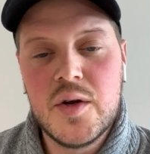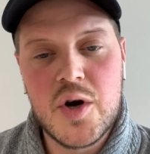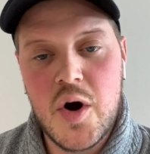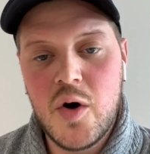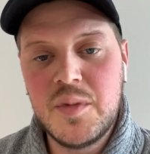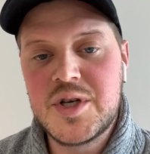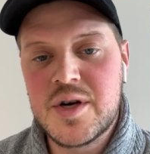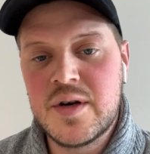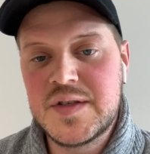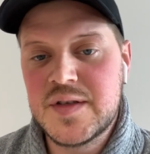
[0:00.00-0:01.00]
your home
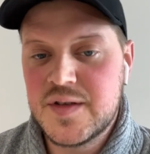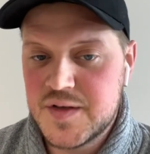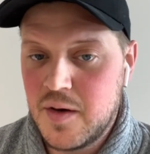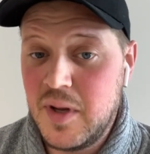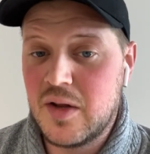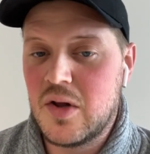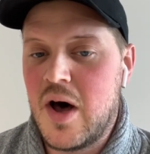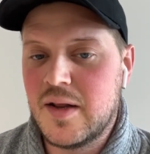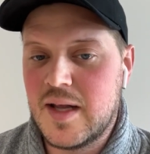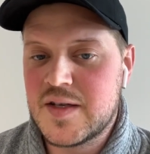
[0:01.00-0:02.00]
insurance is going to be a
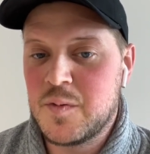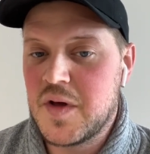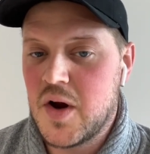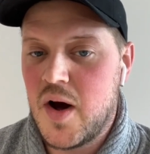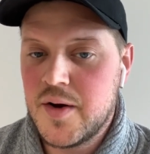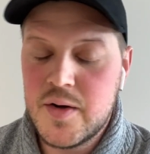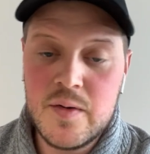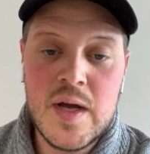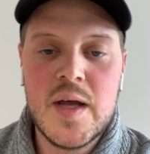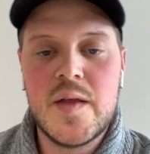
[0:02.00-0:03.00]
lot less with a condo
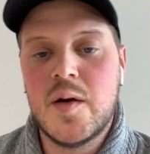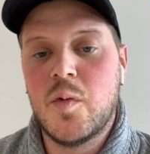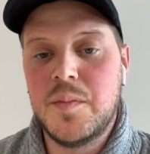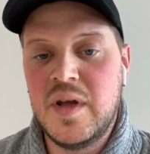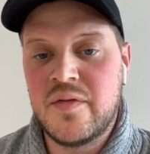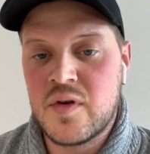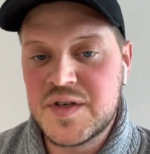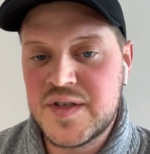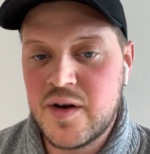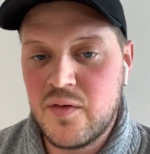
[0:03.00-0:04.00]
than it would be for a
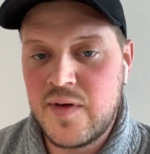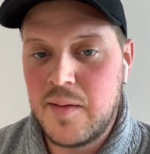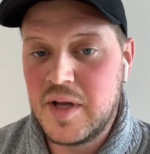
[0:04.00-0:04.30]
single family